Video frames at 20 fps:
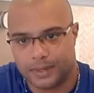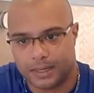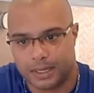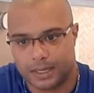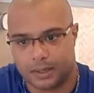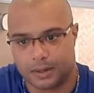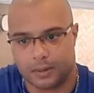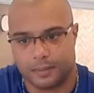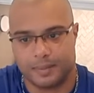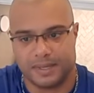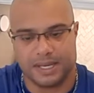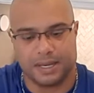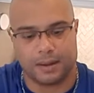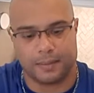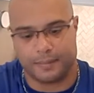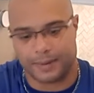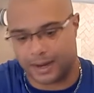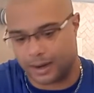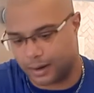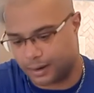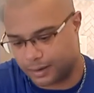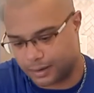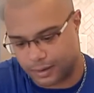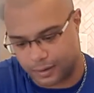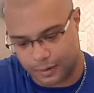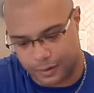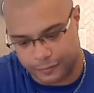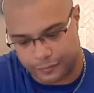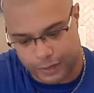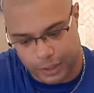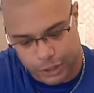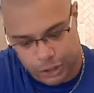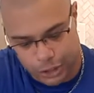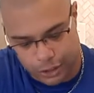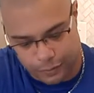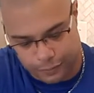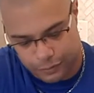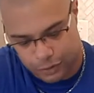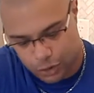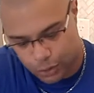It'll be a function
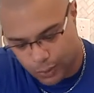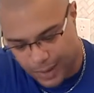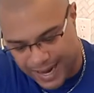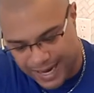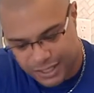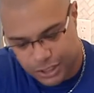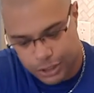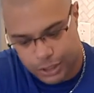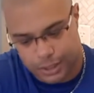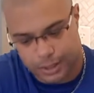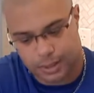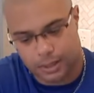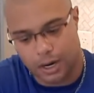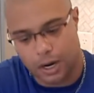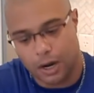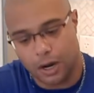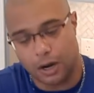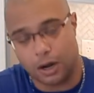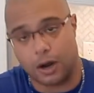of traction,